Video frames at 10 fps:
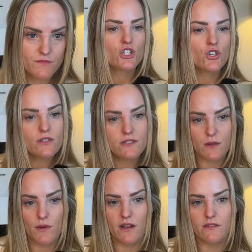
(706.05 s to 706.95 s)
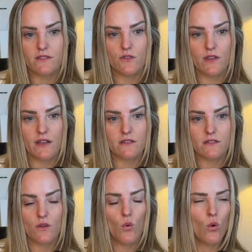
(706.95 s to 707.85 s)
Should someone else do
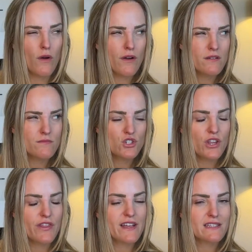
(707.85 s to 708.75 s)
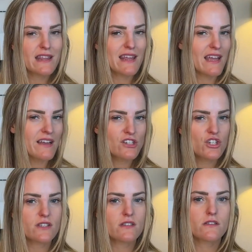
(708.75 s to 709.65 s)
this? Or should this thing
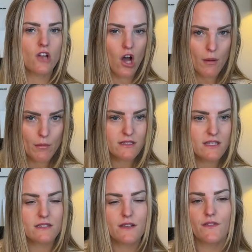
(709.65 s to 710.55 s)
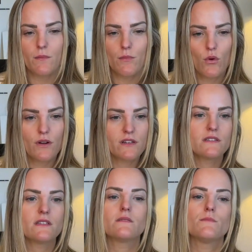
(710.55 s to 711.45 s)
just stop? Is this even important? Is
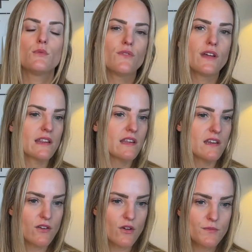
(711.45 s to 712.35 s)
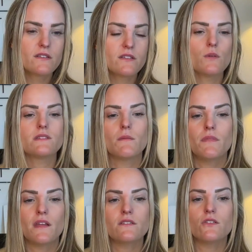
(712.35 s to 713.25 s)
this moving the needle? So some
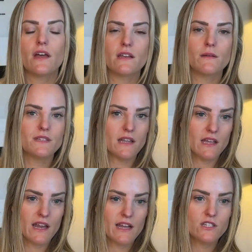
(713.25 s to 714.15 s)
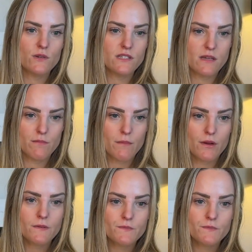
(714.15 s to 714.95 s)
things you'll end up delegating to a team member.